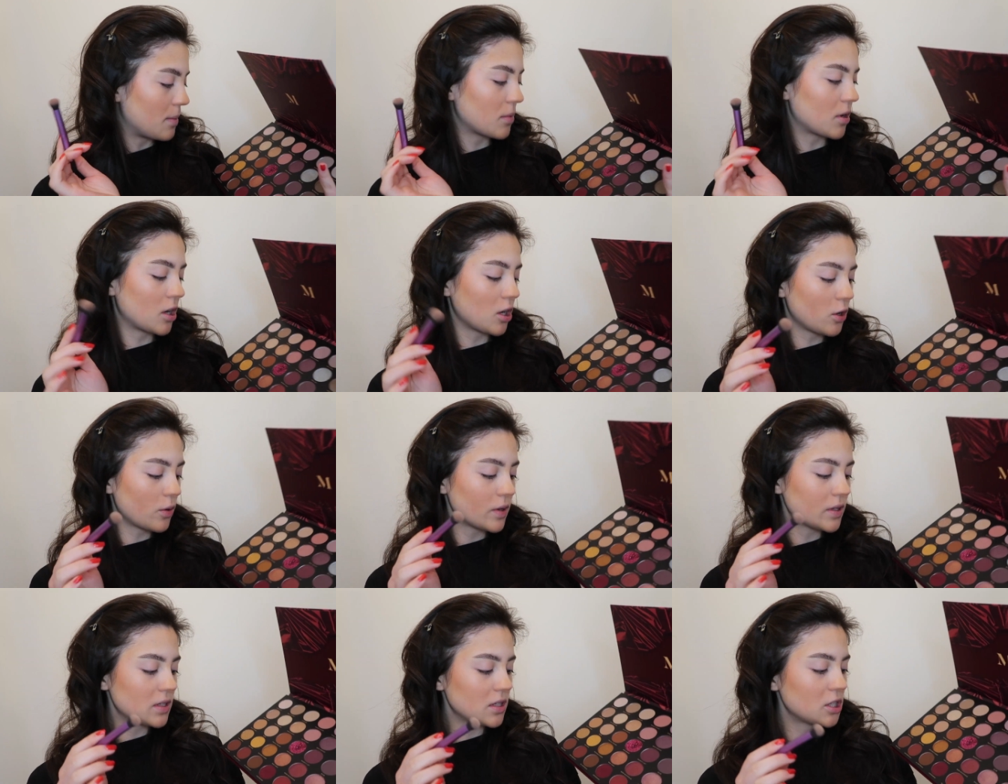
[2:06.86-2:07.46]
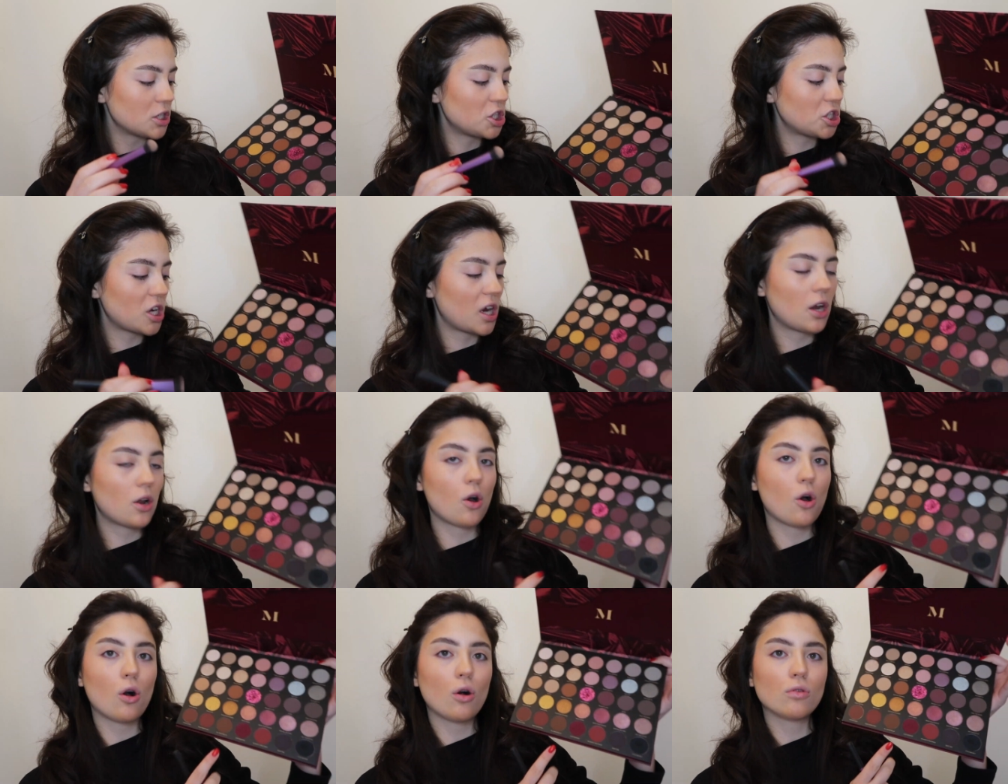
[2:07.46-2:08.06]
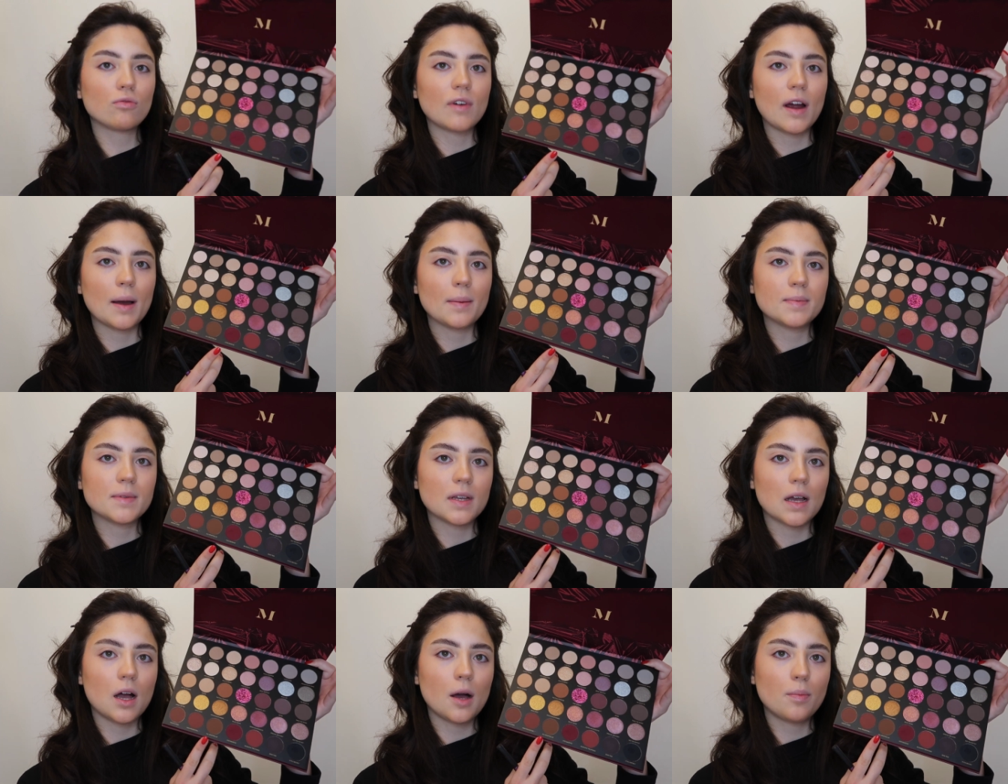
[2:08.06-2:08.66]
and I'm going to go into the shade All
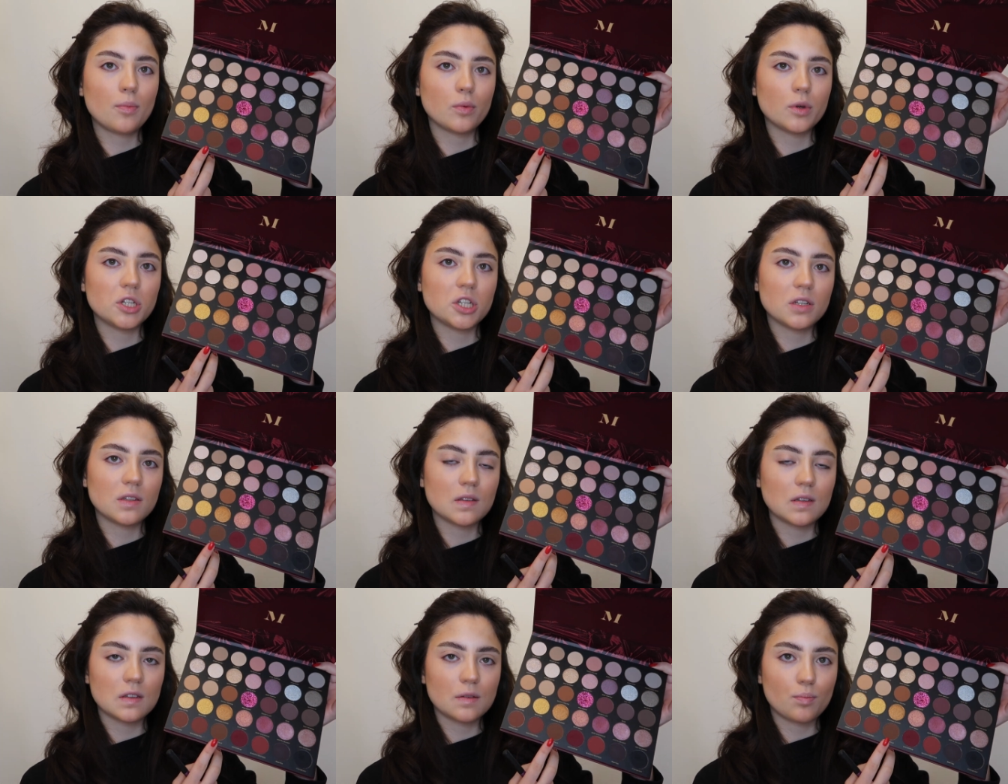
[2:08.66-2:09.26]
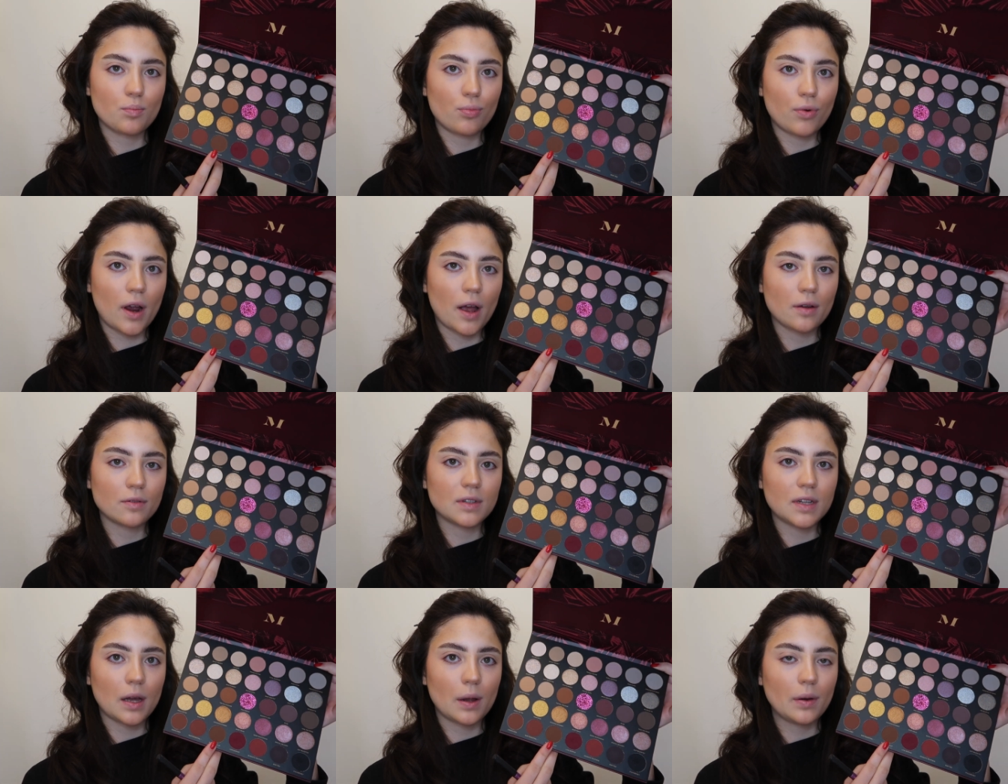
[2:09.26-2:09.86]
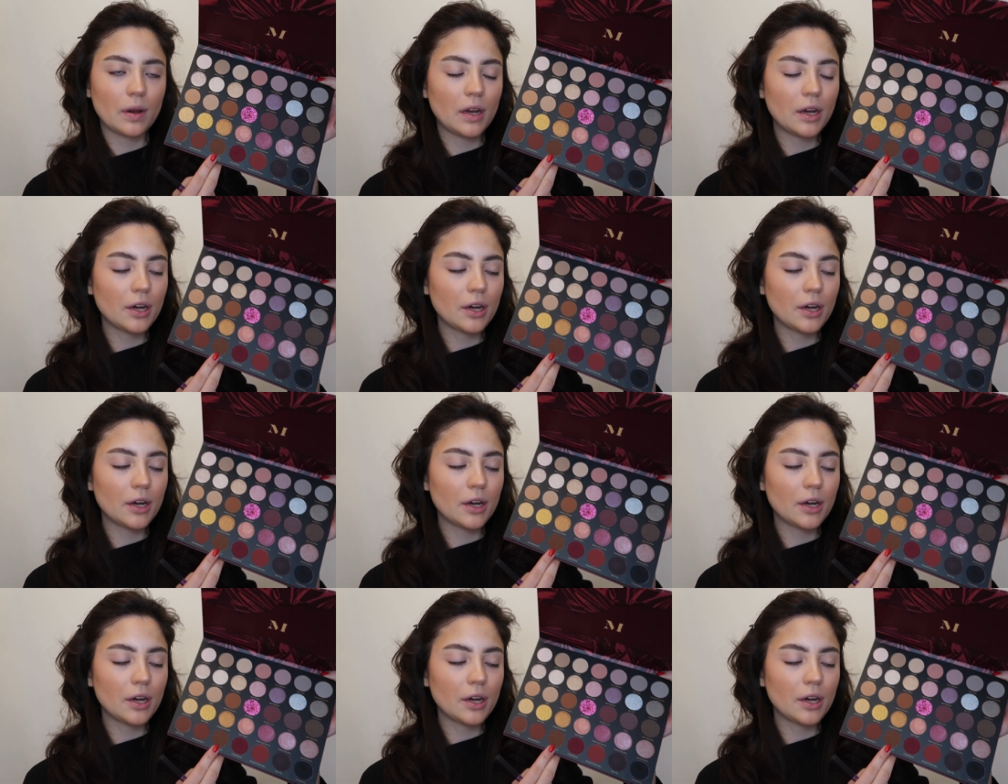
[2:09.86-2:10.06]
Wrapped Up, which is this brown down